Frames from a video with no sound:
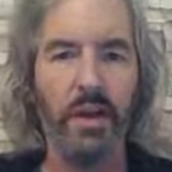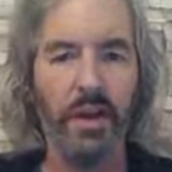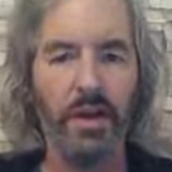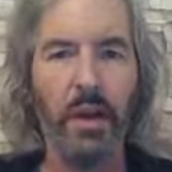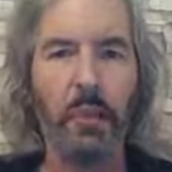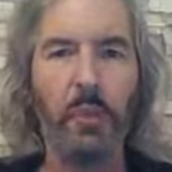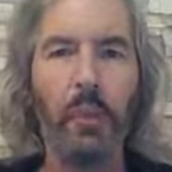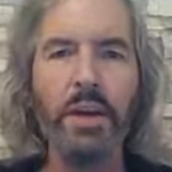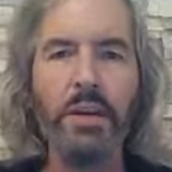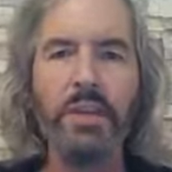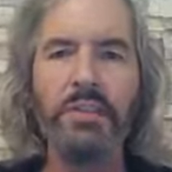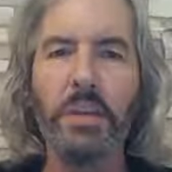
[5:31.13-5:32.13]
Now, what
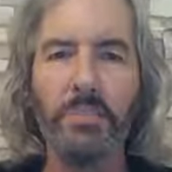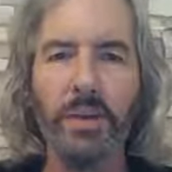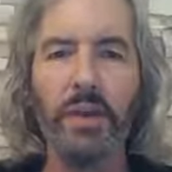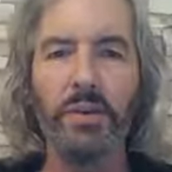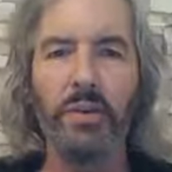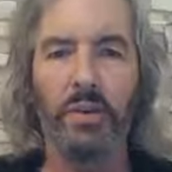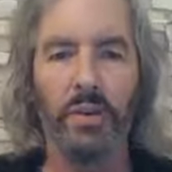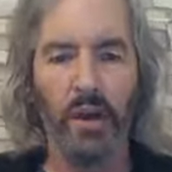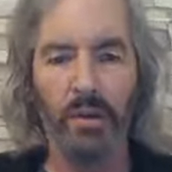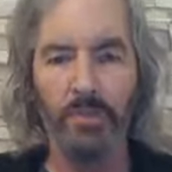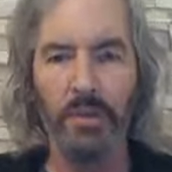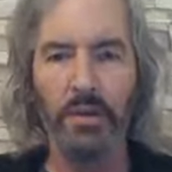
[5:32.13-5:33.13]
is a pillar? A
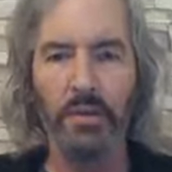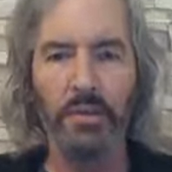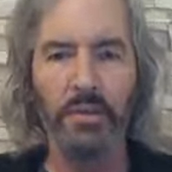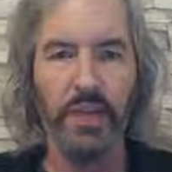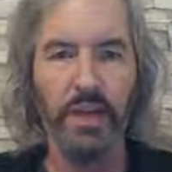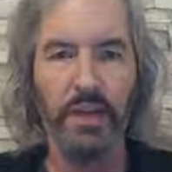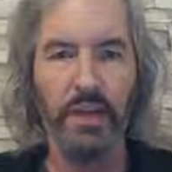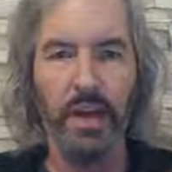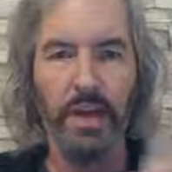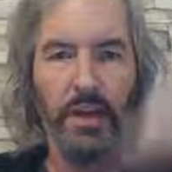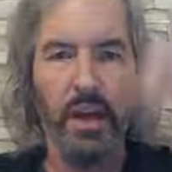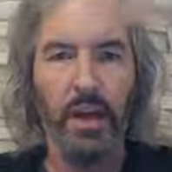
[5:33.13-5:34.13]
pillar is like a
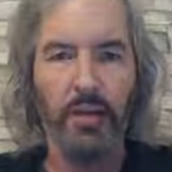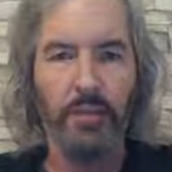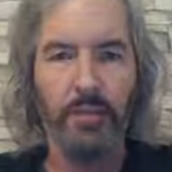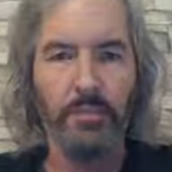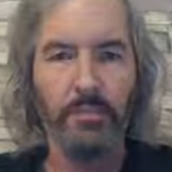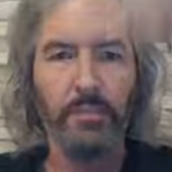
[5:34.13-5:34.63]
column.